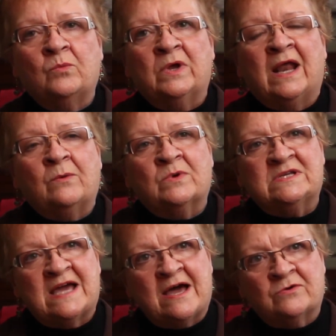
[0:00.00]
when I
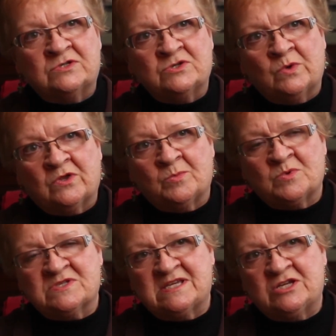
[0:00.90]
went down to where the
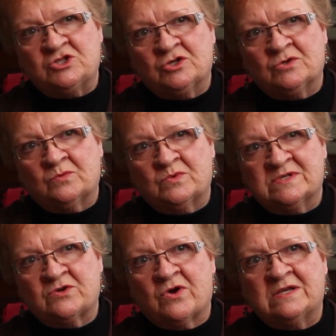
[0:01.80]
procedure
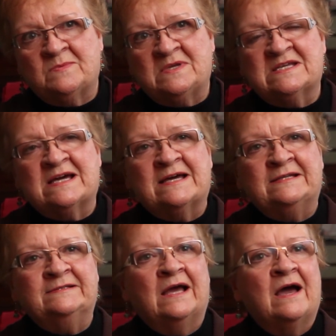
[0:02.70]
was going to be done,
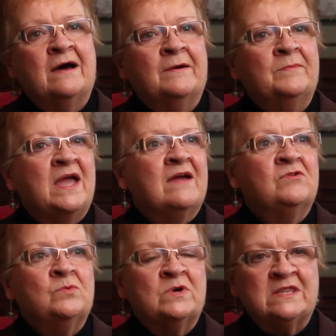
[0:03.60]

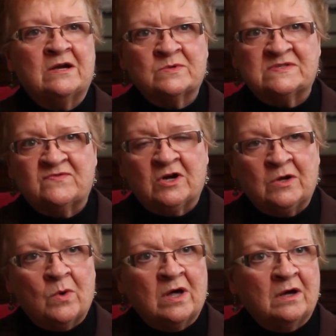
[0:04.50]
everyone there was very
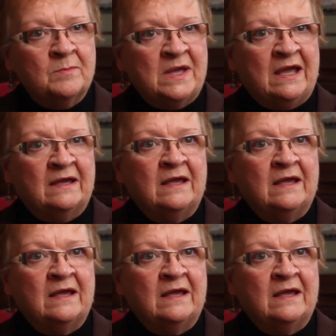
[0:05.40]
welcoming.